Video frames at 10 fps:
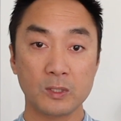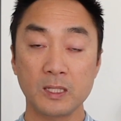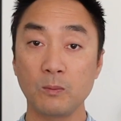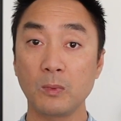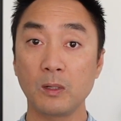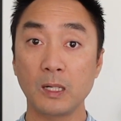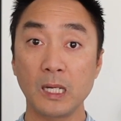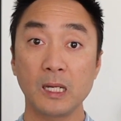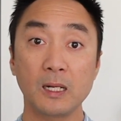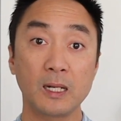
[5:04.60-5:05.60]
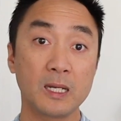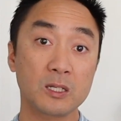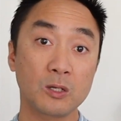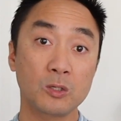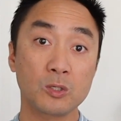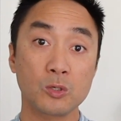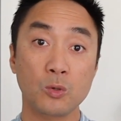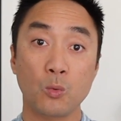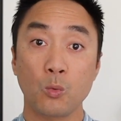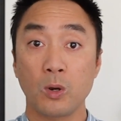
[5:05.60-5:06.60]
simply listen
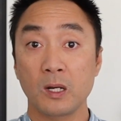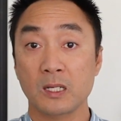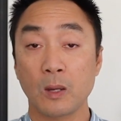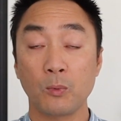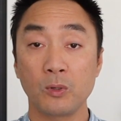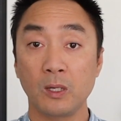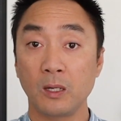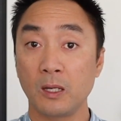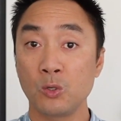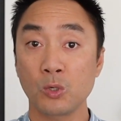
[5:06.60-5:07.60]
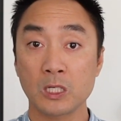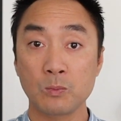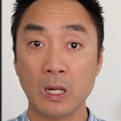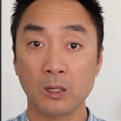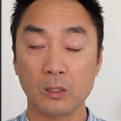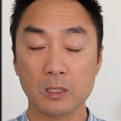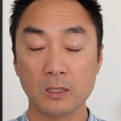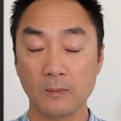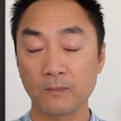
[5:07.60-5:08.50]
to what is happening in your experience.